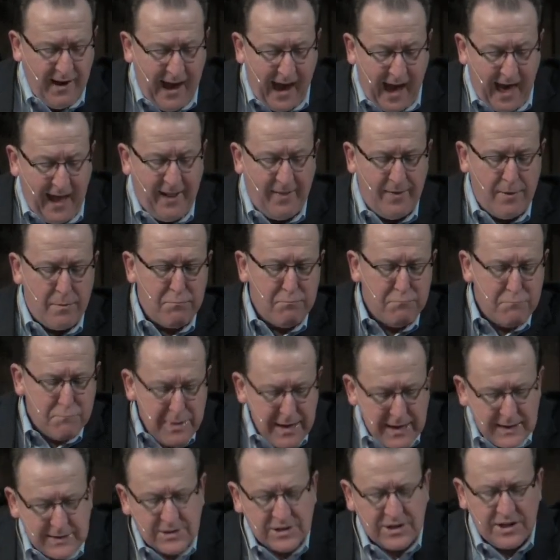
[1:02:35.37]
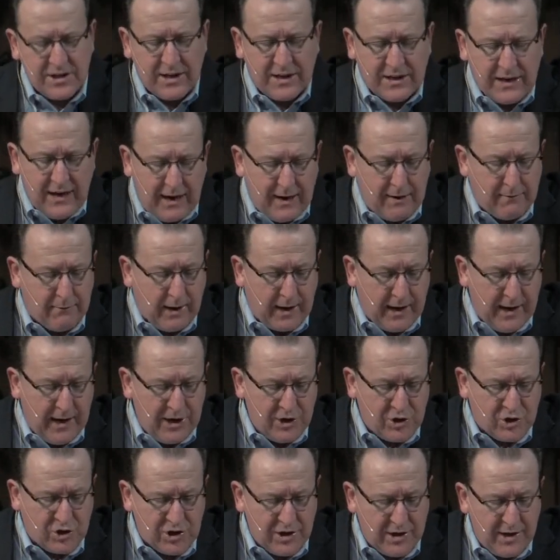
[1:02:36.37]
And in the midst of the
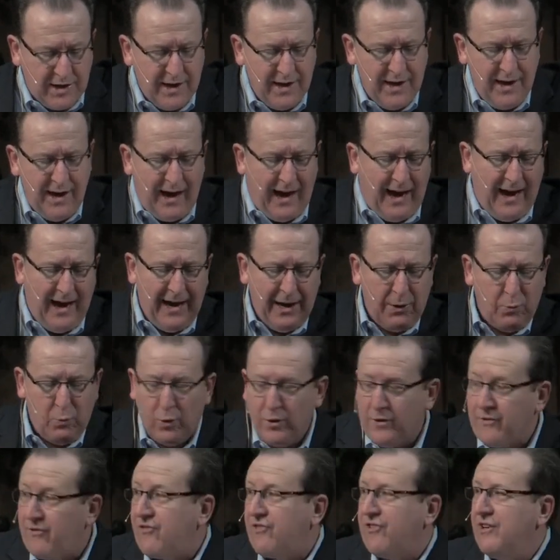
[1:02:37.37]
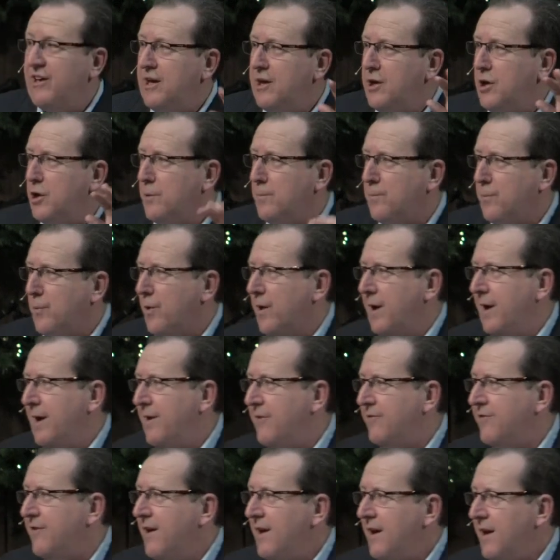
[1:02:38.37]
congregation, I will sing your
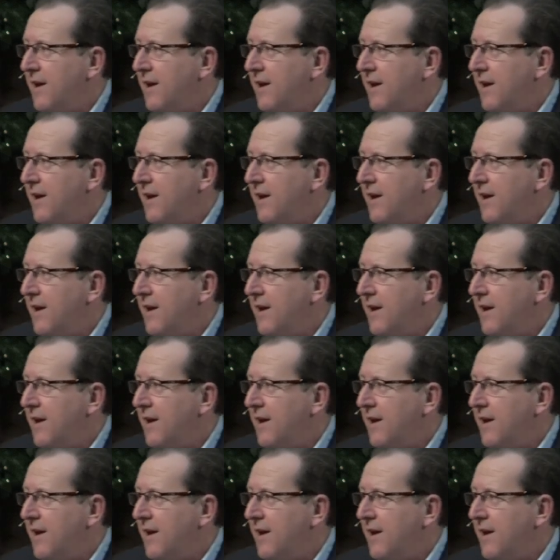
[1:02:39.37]
praise.